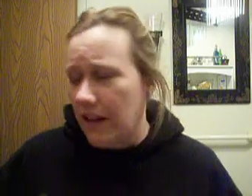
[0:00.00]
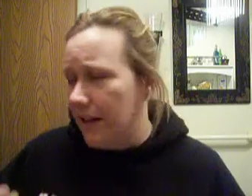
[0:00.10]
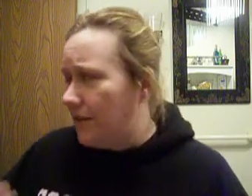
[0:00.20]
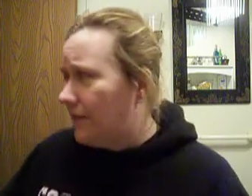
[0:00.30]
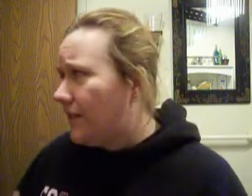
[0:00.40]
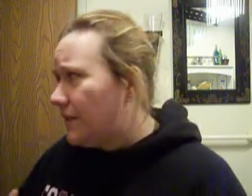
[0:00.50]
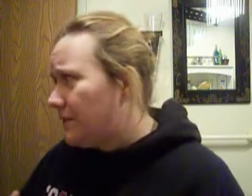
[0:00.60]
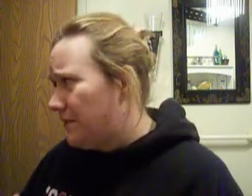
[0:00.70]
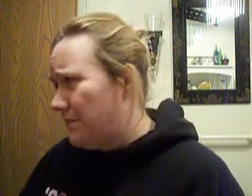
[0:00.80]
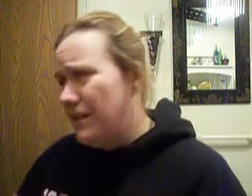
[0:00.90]
If you're friends
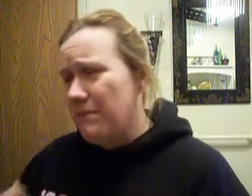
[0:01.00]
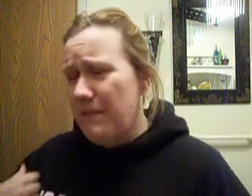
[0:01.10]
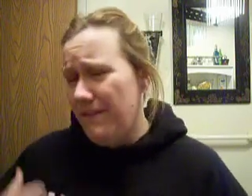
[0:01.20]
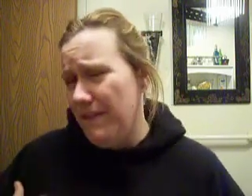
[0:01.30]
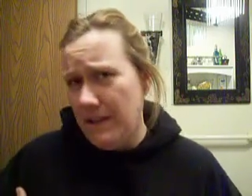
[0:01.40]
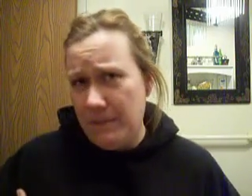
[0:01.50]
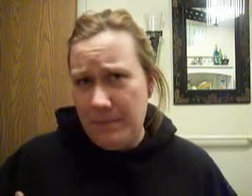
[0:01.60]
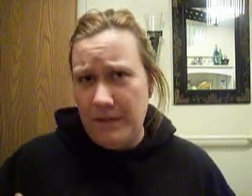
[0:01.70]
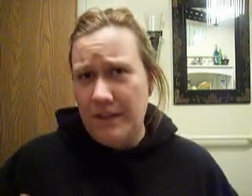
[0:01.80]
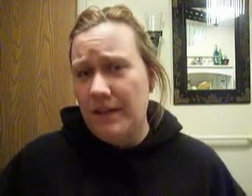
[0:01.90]
with me on my
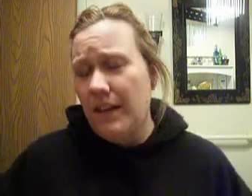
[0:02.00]
Facebook,